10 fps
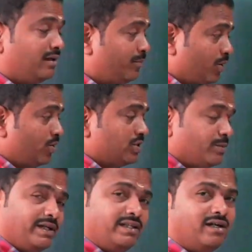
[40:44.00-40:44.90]
produced
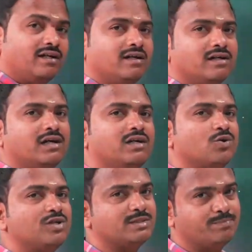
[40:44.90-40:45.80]
by the
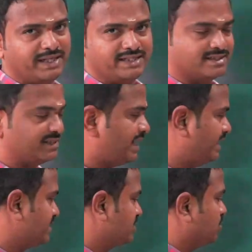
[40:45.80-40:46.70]
control springs,
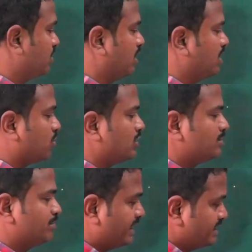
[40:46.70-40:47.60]
right? So control
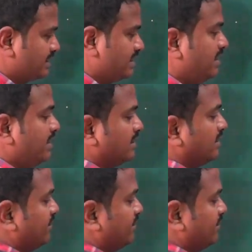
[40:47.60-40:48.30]
springs, the